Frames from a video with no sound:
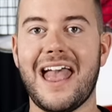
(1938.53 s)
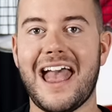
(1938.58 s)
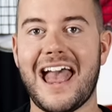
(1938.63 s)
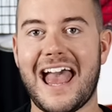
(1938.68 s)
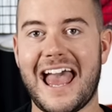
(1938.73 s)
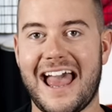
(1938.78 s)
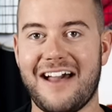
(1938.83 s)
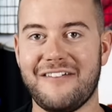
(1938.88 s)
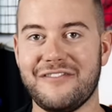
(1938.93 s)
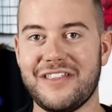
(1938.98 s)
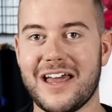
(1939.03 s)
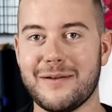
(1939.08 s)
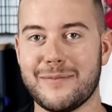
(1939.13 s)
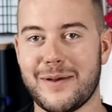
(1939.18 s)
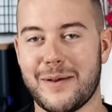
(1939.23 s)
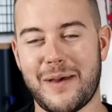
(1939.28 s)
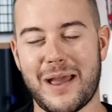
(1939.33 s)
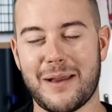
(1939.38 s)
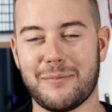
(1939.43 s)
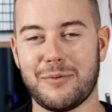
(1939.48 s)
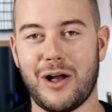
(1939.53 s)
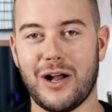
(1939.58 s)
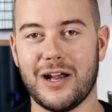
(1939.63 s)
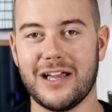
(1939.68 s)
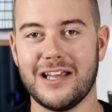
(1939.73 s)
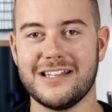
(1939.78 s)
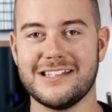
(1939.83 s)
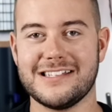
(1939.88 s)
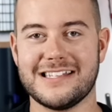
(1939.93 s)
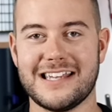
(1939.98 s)
have that in my back
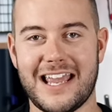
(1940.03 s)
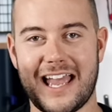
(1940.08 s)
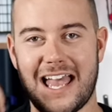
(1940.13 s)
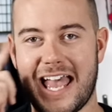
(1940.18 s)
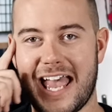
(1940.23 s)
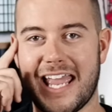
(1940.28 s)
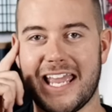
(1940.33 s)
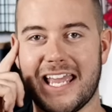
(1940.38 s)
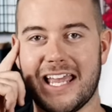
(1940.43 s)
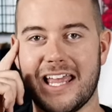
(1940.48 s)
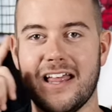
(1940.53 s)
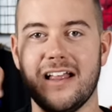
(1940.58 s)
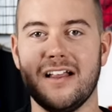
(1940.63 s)
pocket to say, hey,